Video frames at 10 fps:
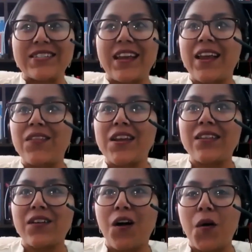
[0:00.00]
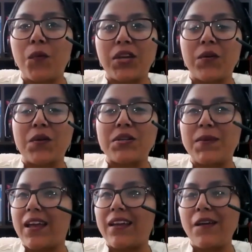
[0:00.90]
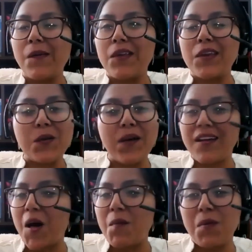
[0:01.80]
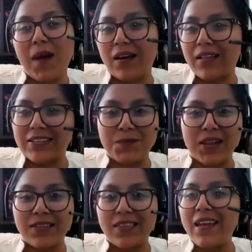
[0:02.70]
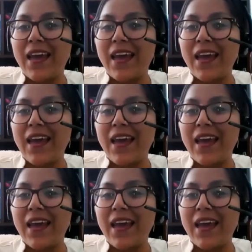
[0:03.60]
And at the end of the call, he would always be like, you know what, call me back next month.